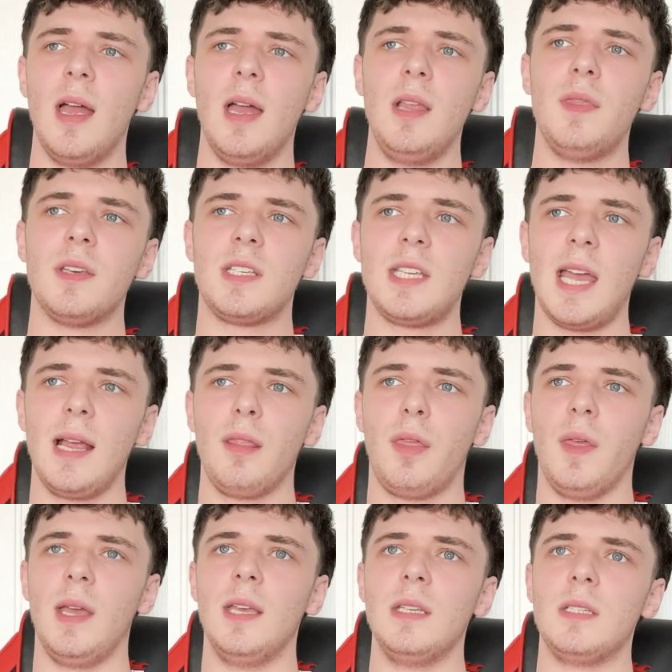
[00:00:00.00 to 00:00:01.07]
And the second
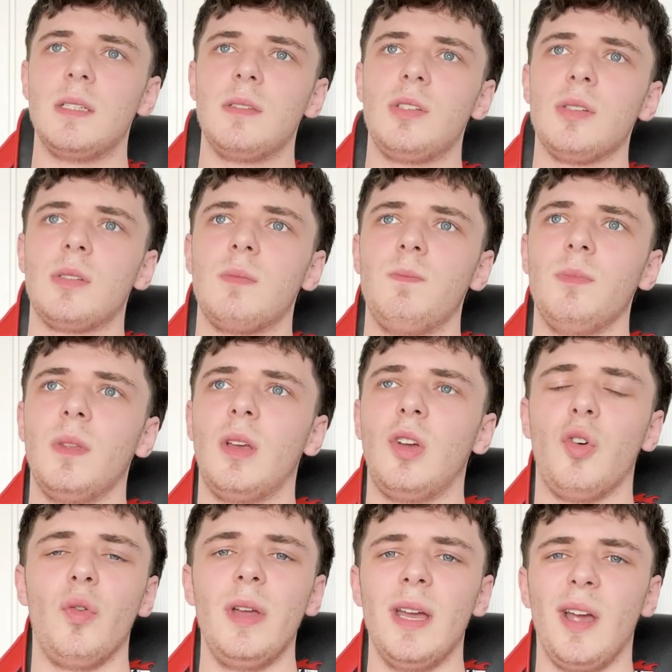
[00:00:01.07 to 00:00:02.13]
thing is just
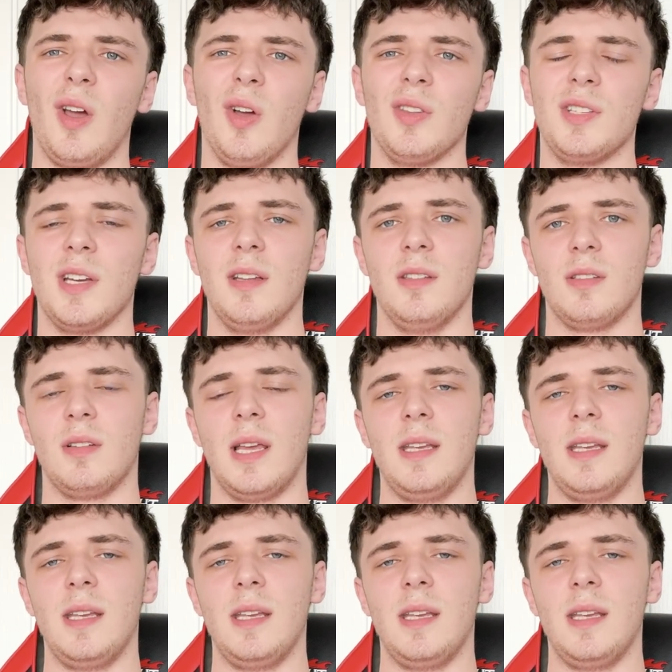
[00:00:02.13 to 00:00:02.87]
creating content.